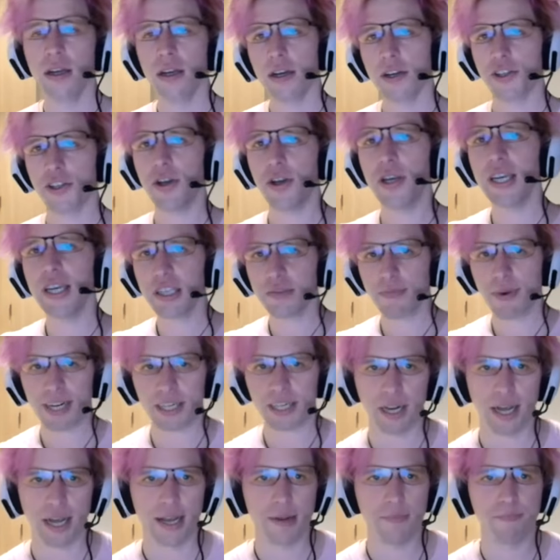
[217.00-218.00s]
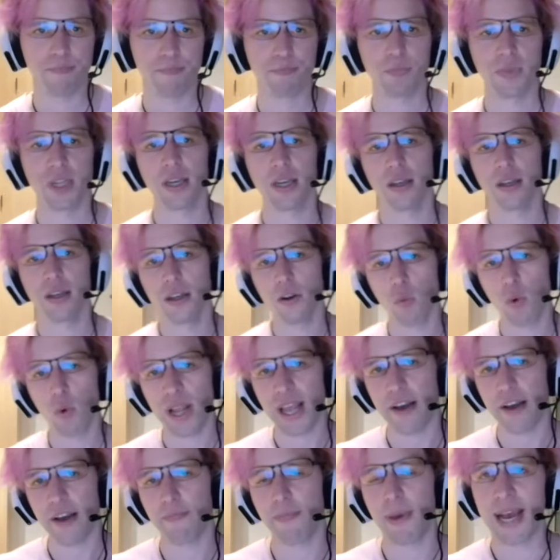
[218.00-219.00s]
So here's my claim. We
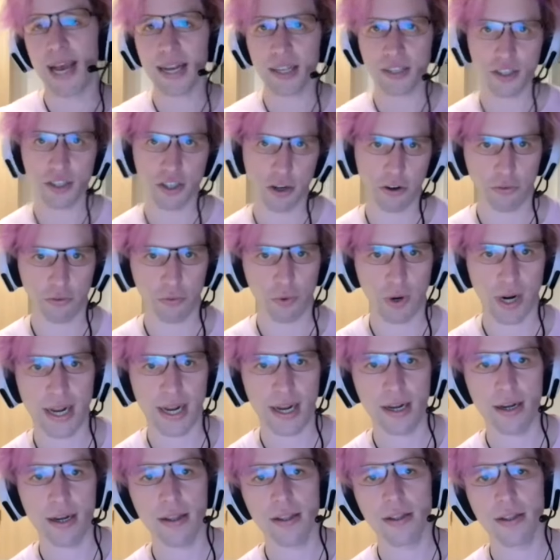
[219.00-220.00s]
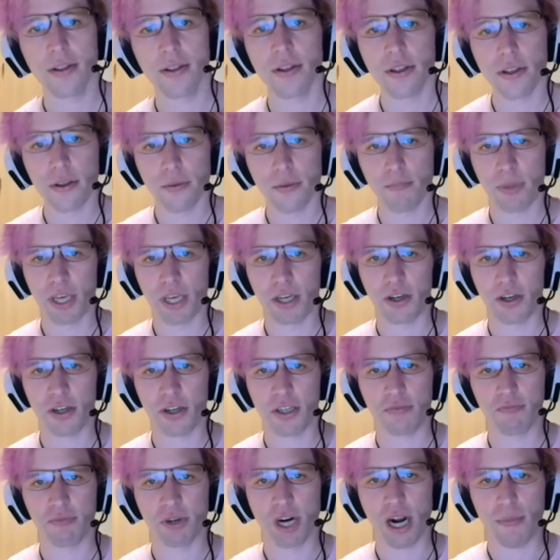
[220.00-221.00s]
have bad software
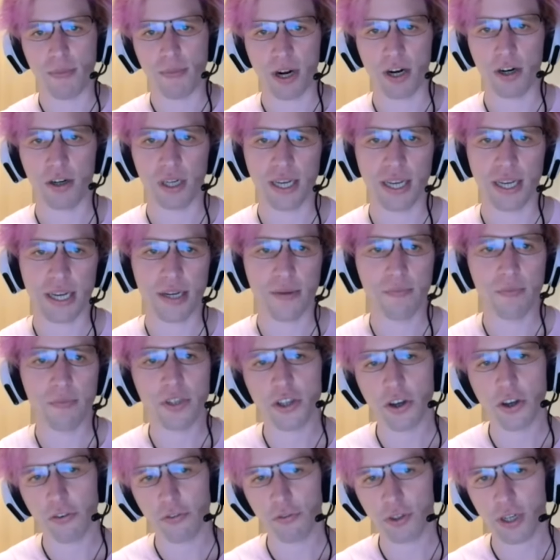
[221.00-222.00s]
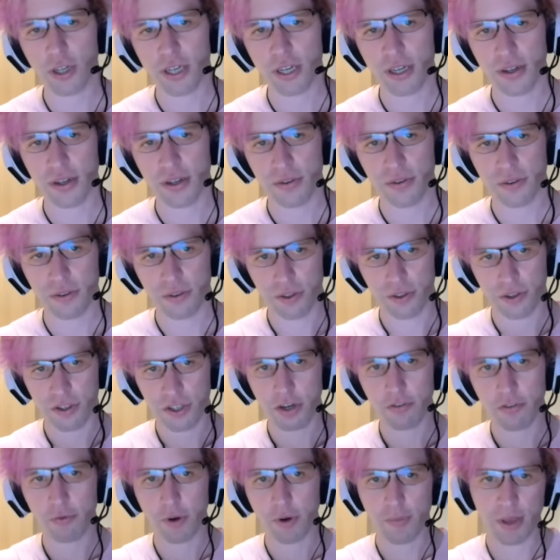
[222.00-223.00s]
because primarily the
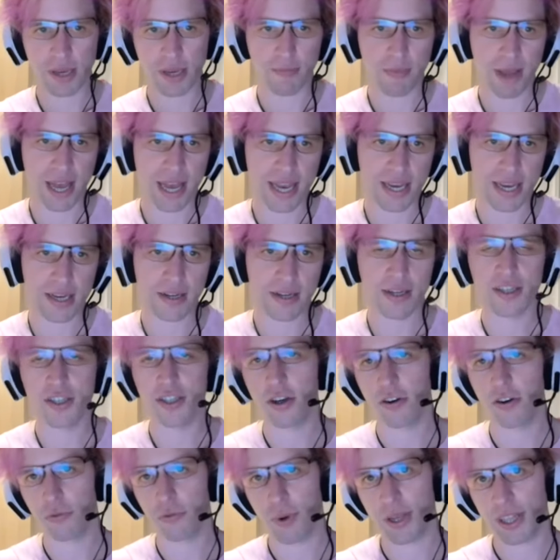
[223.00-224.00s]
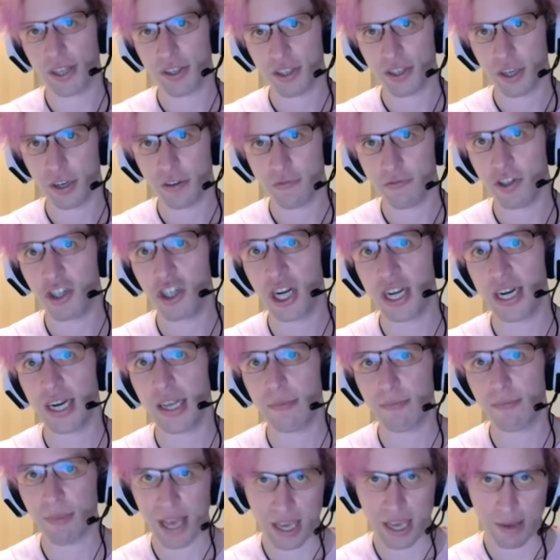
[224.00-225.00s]
software being made is software that serves
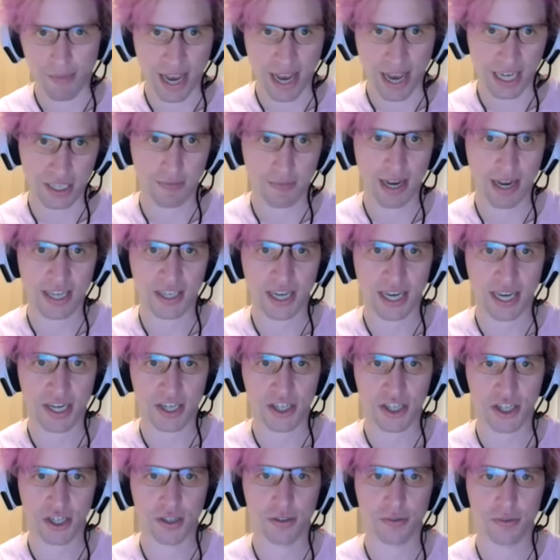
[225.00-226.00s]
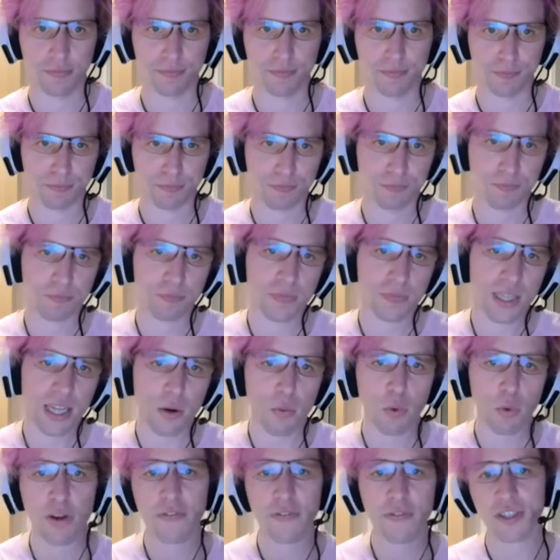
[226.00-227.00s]
GDP maximization.
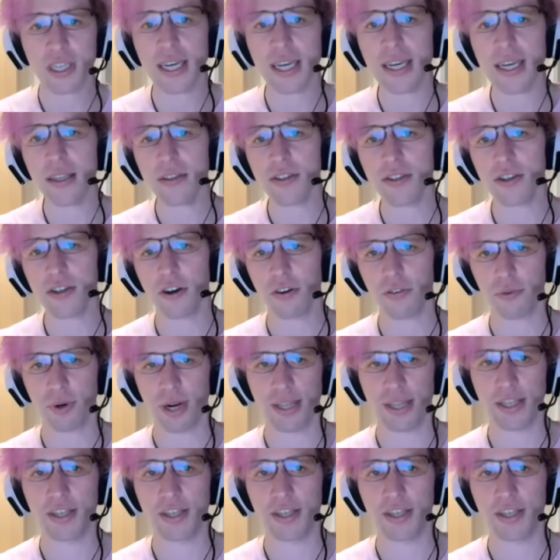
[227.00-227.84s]
We've seen software